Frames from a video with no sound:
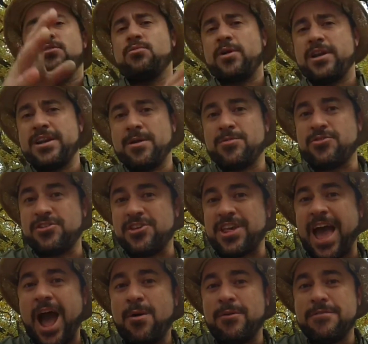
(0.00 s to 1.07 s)
I just want to demonstrate just
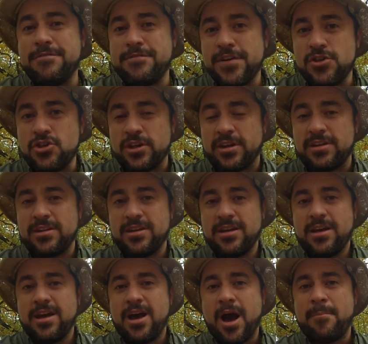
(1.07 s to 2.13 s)
how efficient
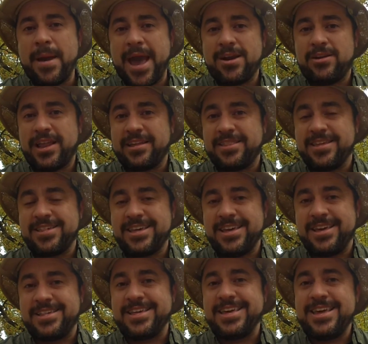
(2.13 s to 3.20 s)
a panel like this
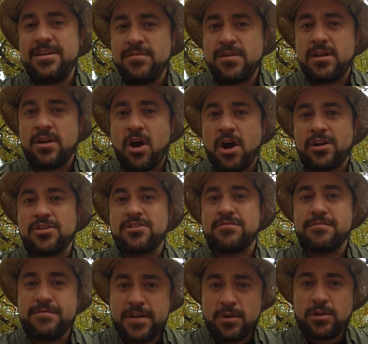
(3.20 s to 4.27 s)
is, even on a
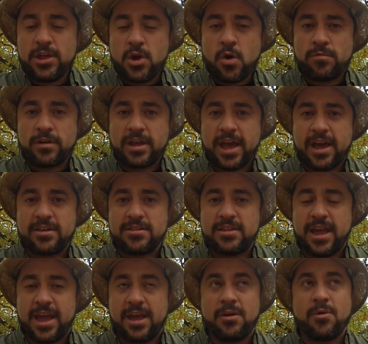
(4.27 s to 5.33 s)
severely overcast
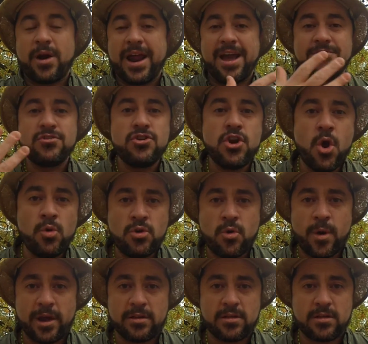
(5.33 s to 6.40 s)
day or I have no
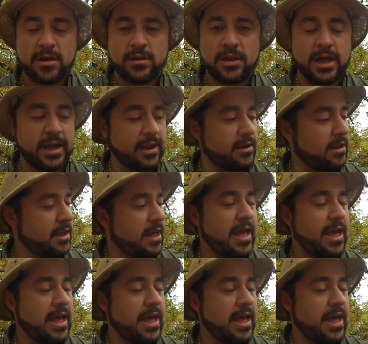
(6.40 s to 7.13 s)
direct sunlight.